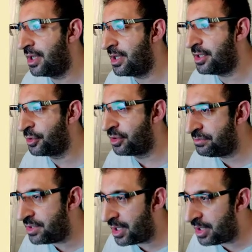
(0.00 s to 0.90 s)
it
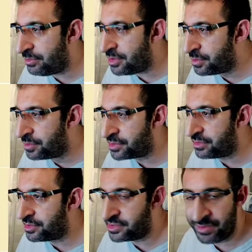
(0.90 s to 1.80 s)
told me I will use
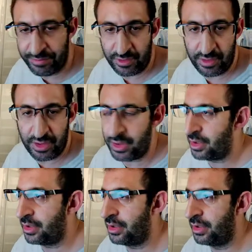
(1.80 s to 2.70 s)
the simple
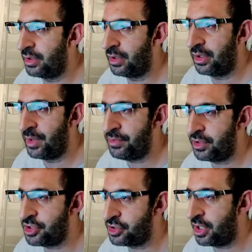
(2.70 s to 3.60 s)

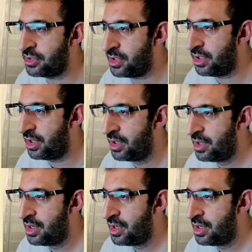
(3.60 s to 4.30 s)
application ID,